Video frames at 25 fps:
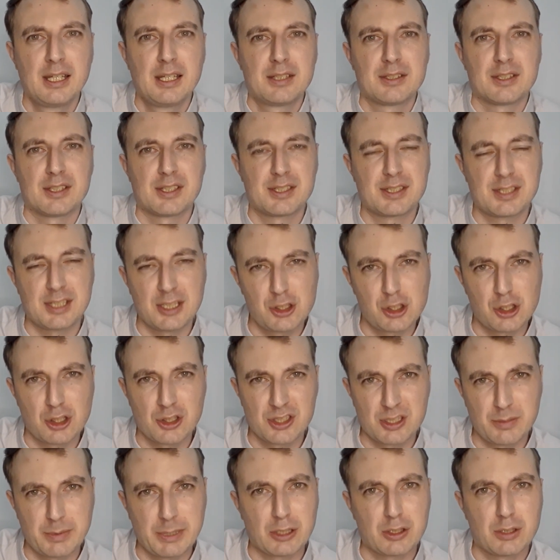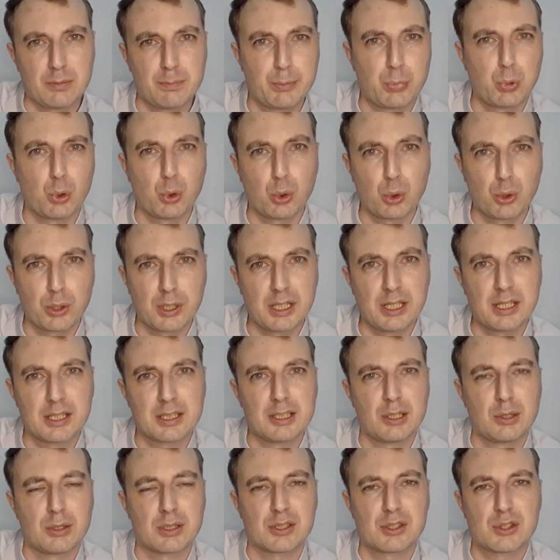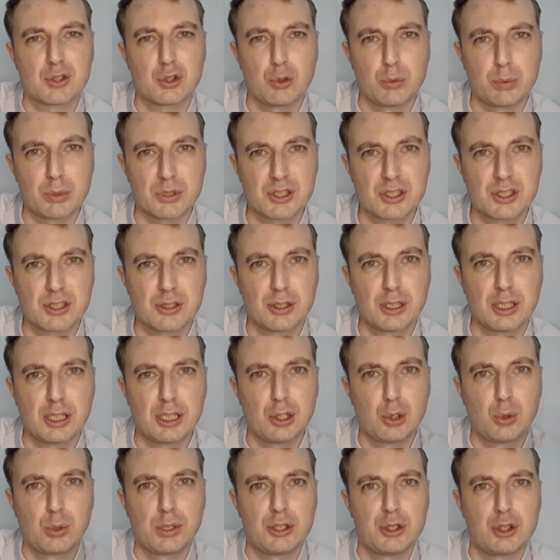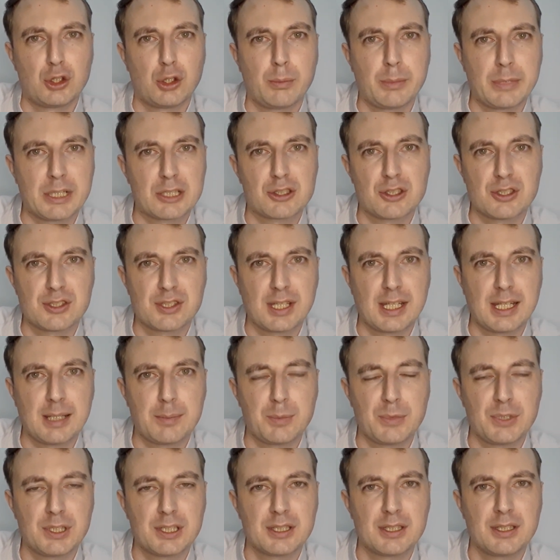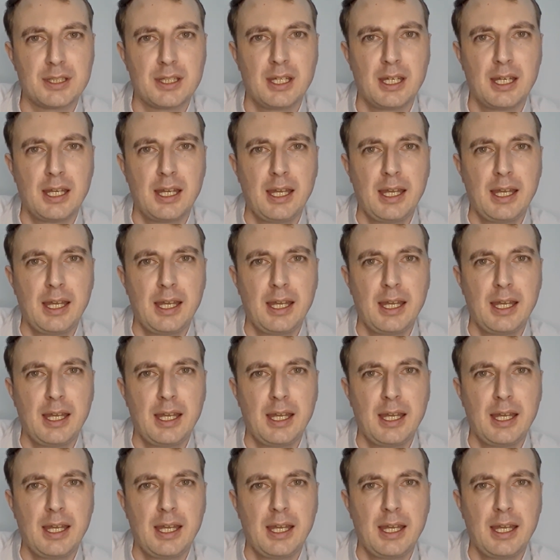Decisions about the border are going super slow and not much is happening.